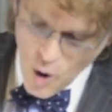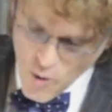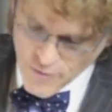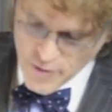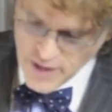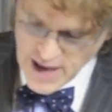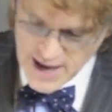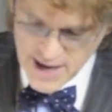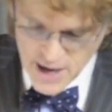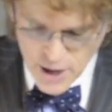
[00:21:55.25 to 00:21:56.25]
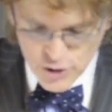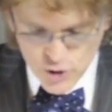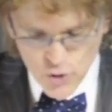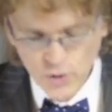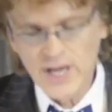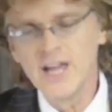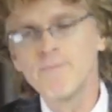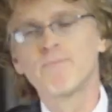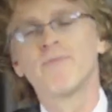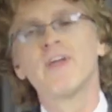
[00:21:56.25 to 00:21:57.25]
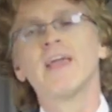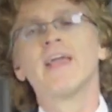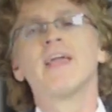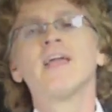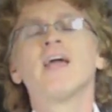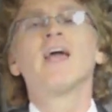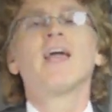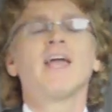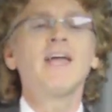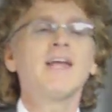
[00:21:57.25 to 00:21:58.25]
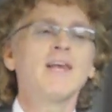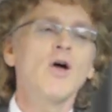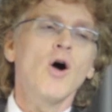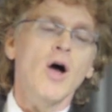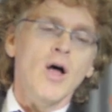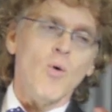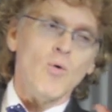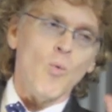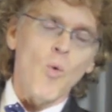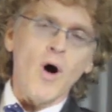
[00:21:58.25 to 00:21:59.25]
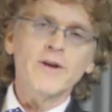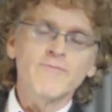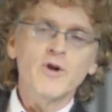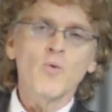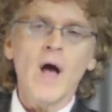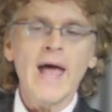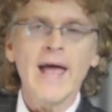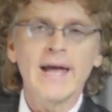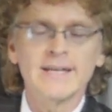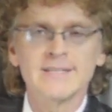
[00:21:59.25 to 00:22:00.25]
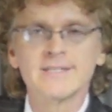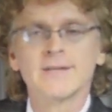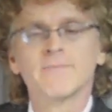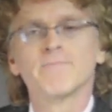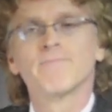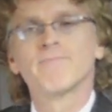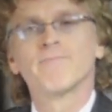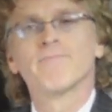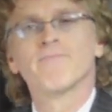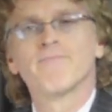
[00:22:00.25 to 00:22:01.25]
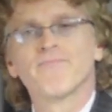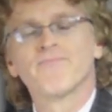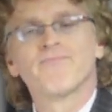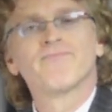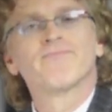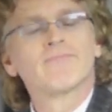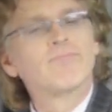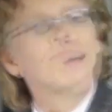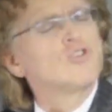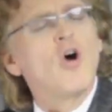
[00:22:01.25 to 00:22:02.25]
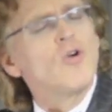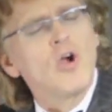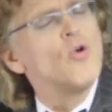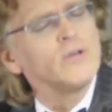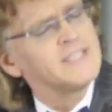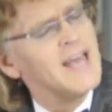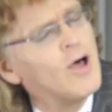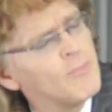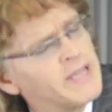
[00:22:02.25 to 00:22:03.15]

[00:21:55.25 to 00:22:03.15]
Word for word: over thee to keep thee in one of your ways now don't go and tell